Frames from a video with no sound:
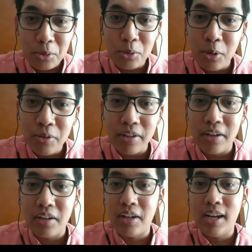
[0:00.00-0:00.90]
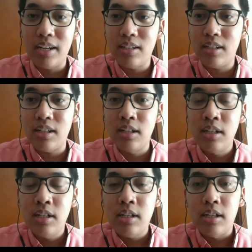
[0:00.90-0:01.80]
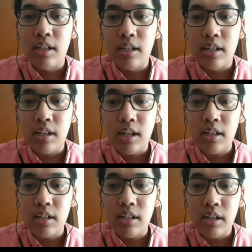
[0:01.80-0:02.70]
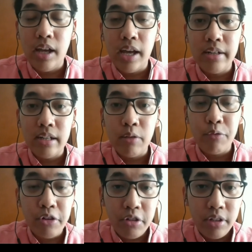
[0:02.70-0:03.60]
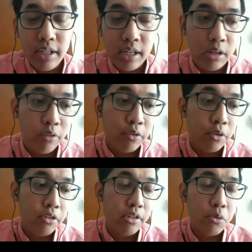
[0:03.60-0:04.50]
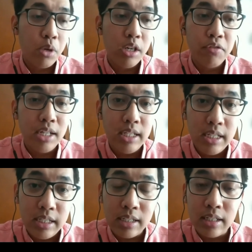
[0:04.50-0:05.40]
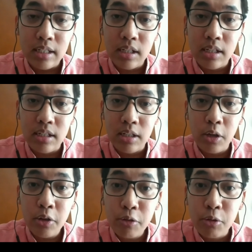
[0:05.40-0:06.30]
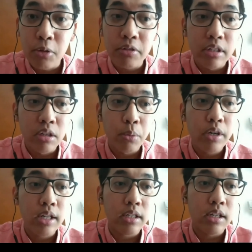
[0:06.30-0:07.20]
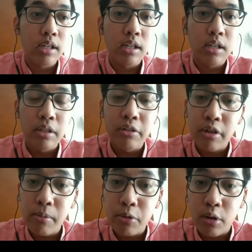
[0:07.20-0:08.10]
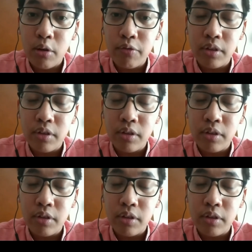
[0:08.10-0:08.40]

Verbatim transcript: go there. And uh, uh, and Virginia, of course, is one of the leading law schools in the world in terms of